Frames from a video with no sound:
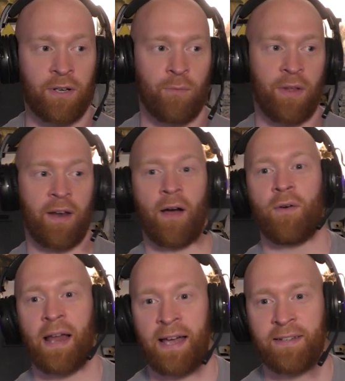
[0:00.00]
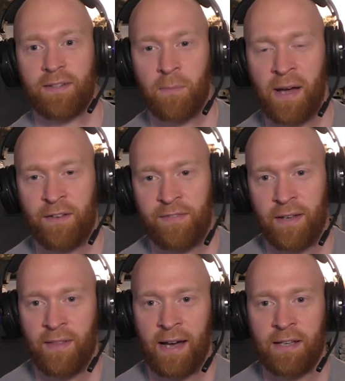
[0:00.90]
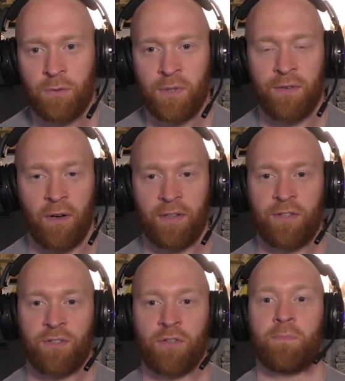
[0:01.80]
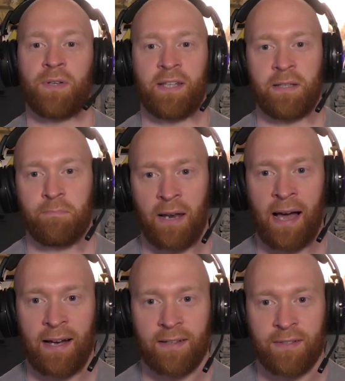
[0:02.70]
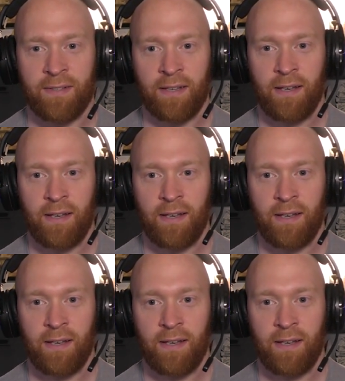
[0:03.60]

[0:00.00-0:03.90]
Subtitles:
and with an OLED, the benefit of that is where you've got these super deep blacks